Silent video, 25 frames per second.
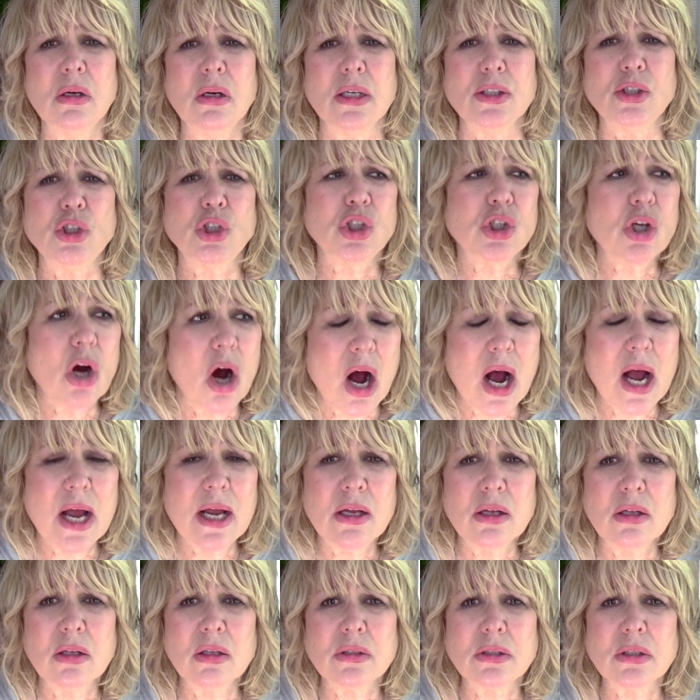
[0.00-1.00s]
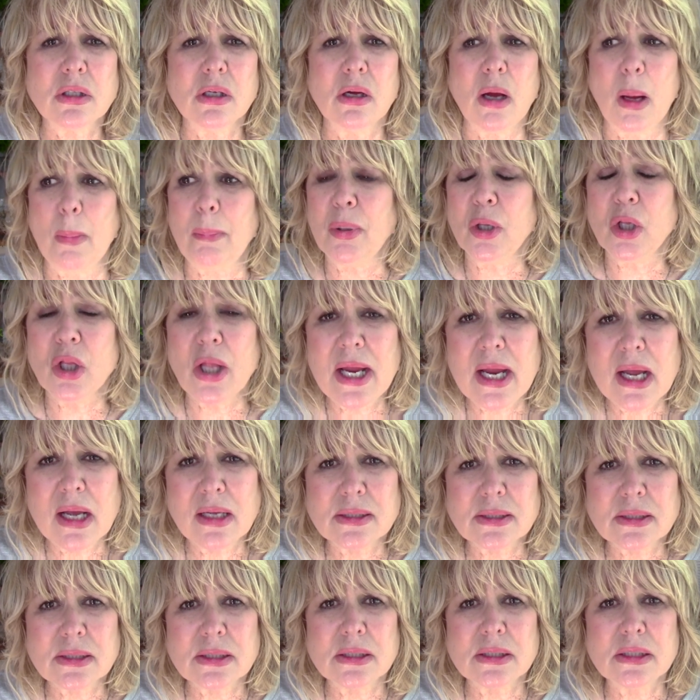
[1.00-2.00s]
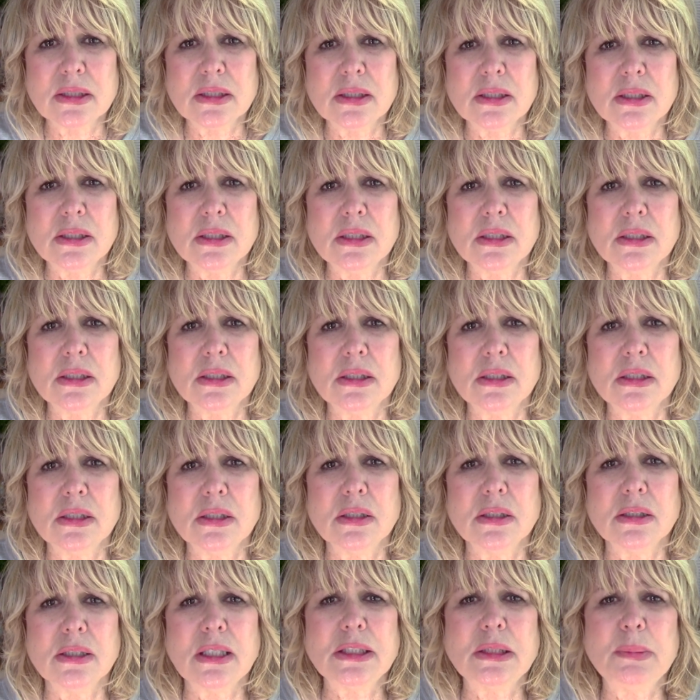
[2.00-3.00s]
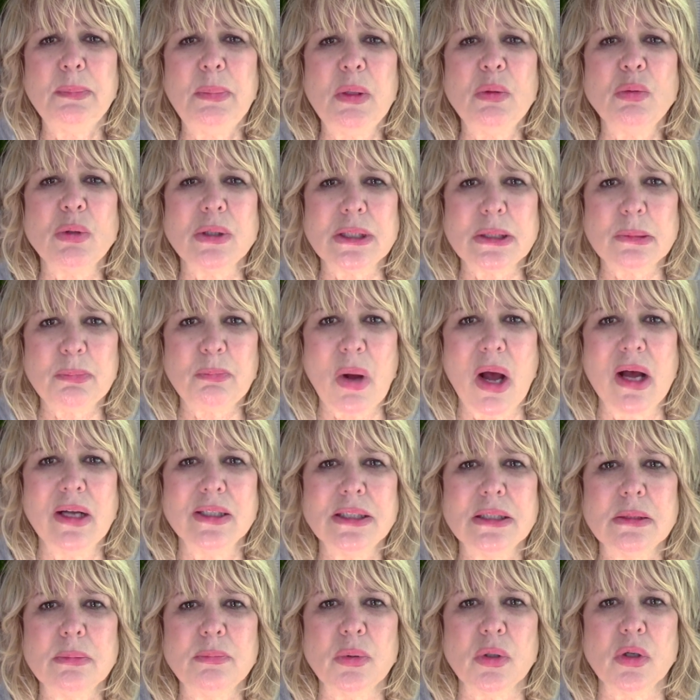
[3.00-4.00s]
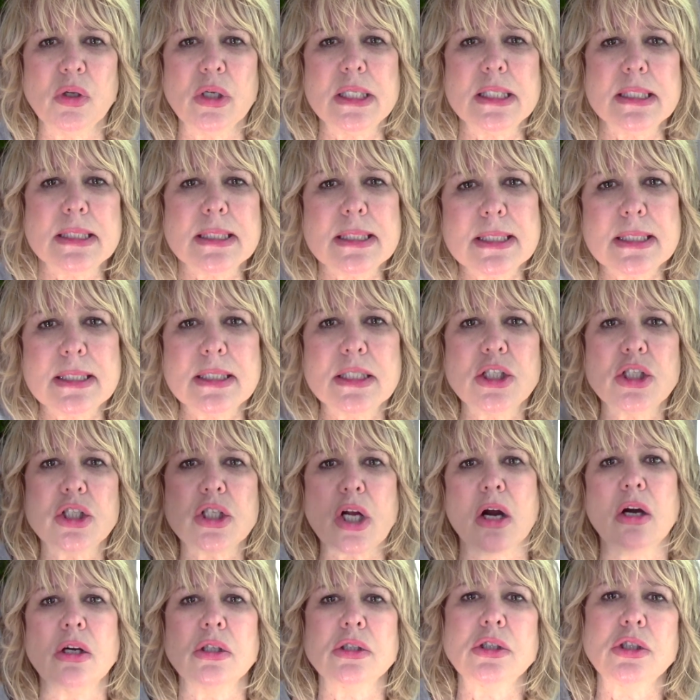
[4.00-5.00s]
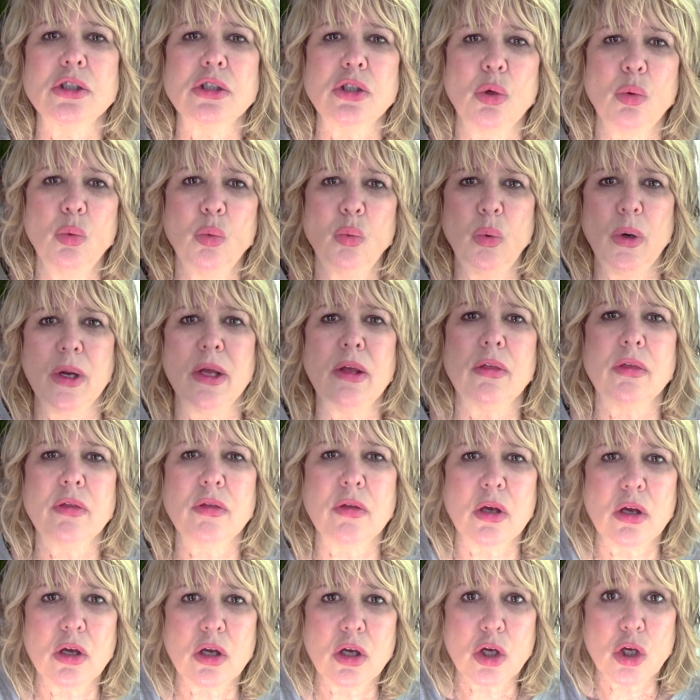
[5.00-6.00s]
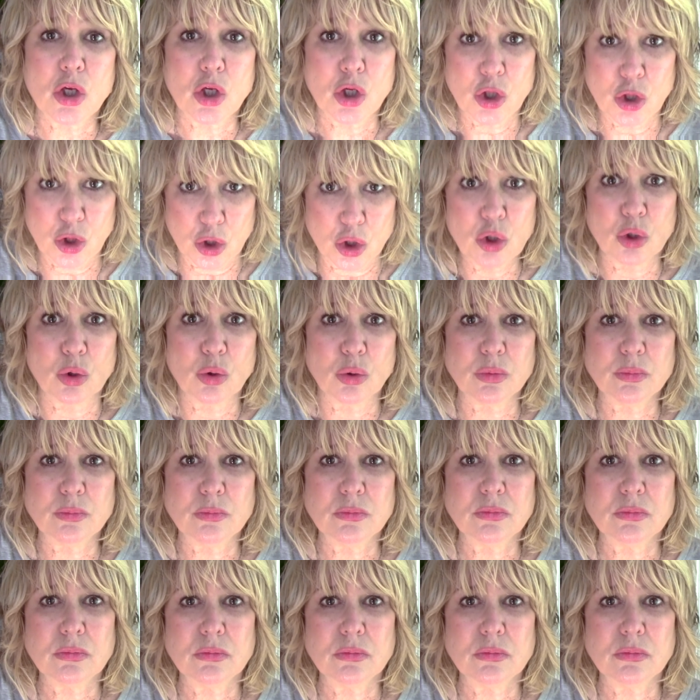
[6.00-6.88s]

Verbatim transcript: a child, a plant. Let's be responsible. It starts with you.